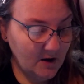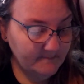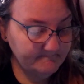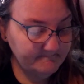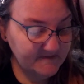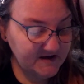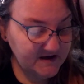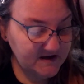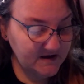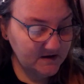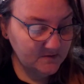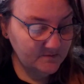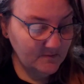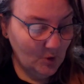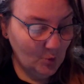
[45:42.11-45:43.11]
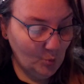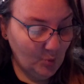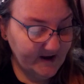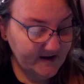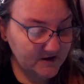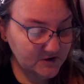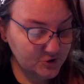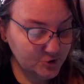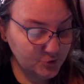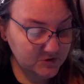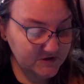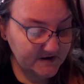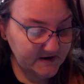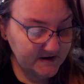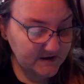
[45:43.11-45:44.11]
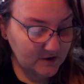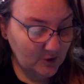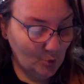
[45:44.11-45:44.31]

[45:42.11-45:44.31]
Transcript: Medium weight acrylic